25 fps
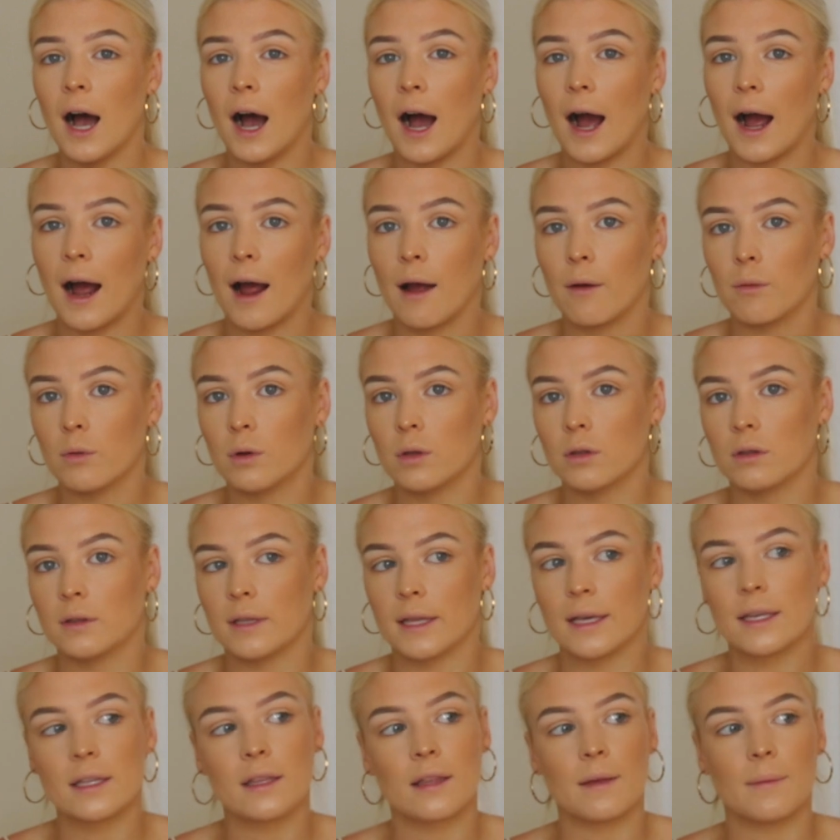I will
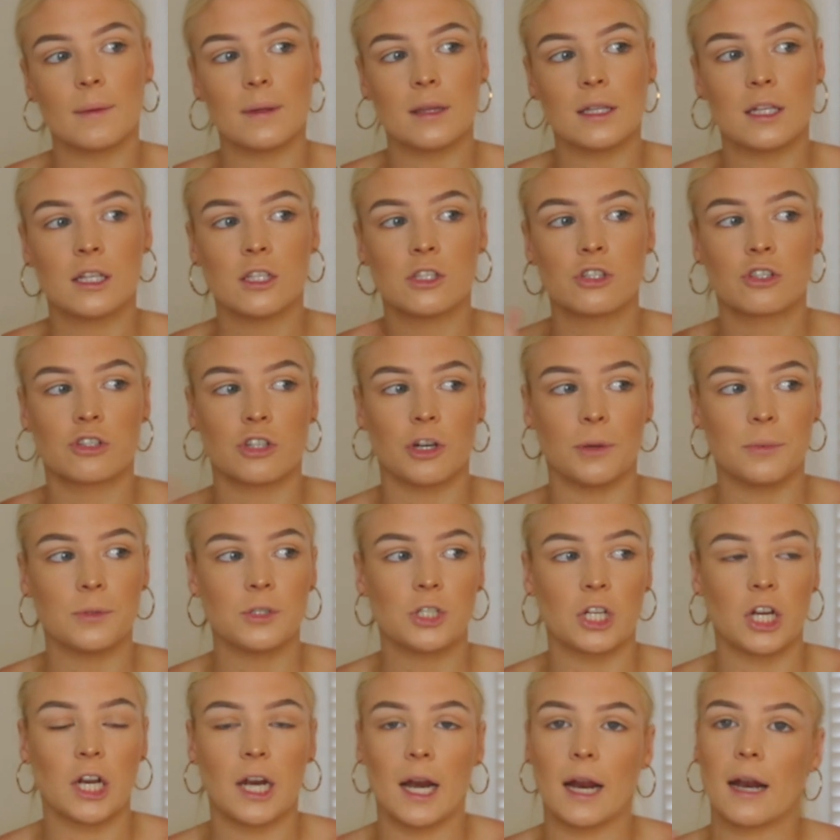link them in the
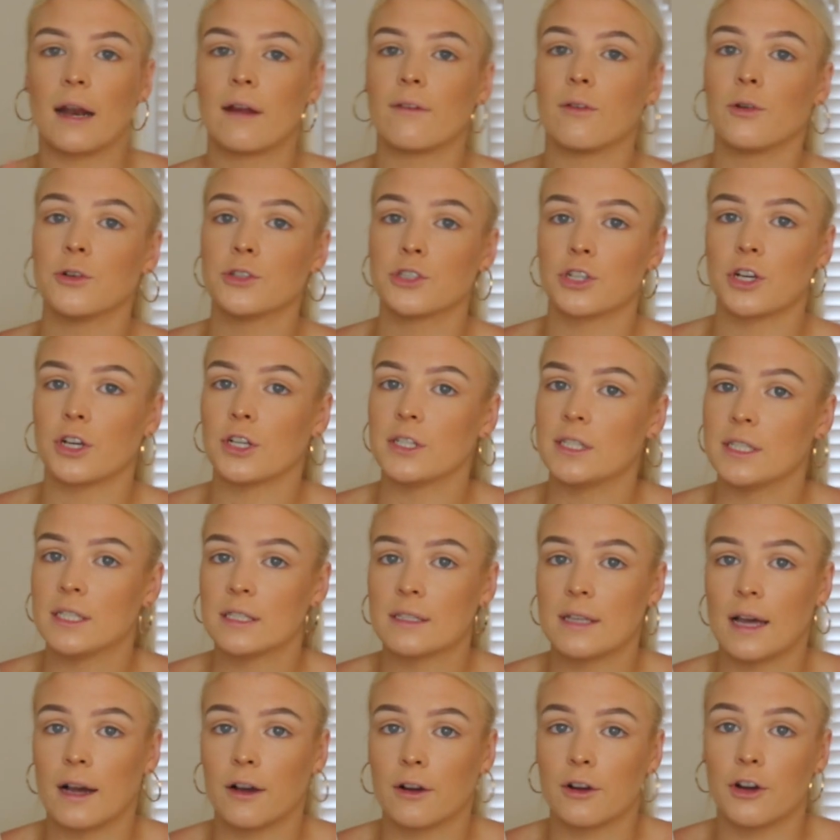description and I will also go
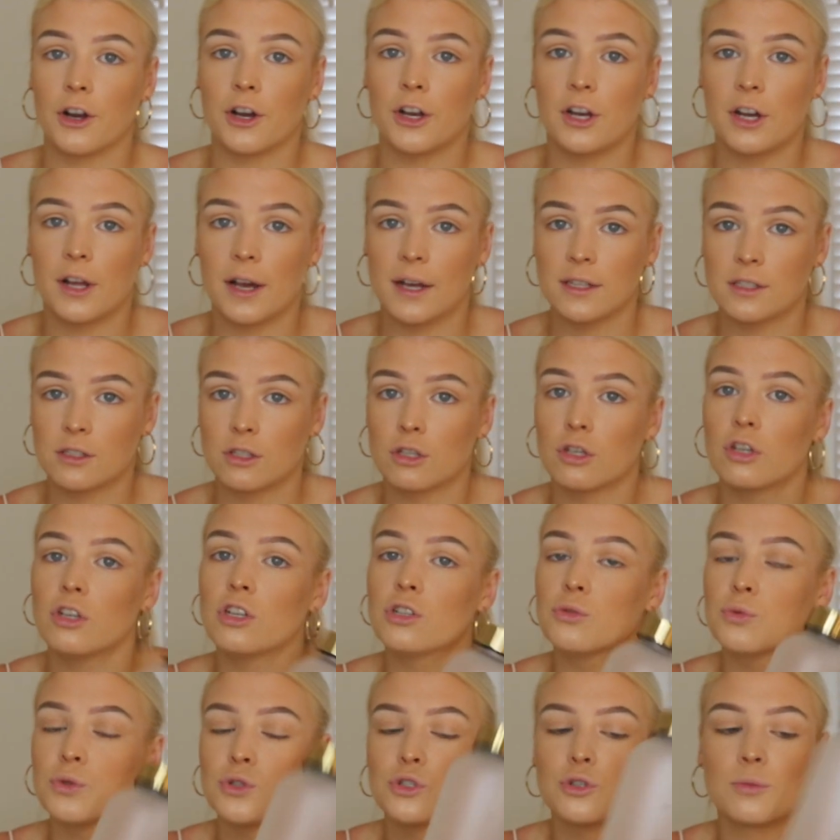discount code you guys can
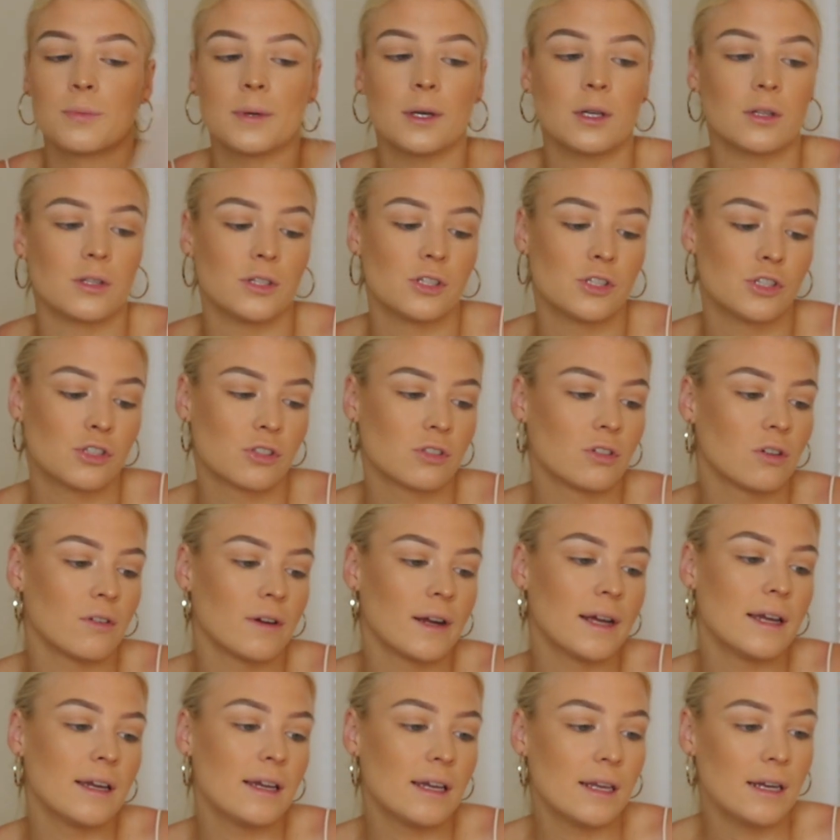use, which will be on the
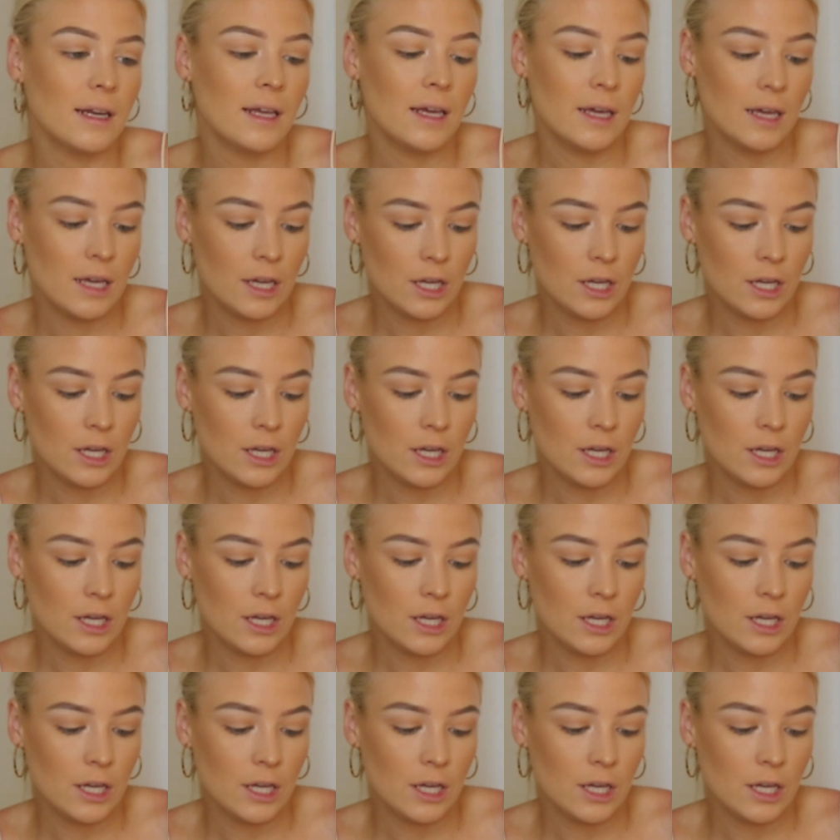screen.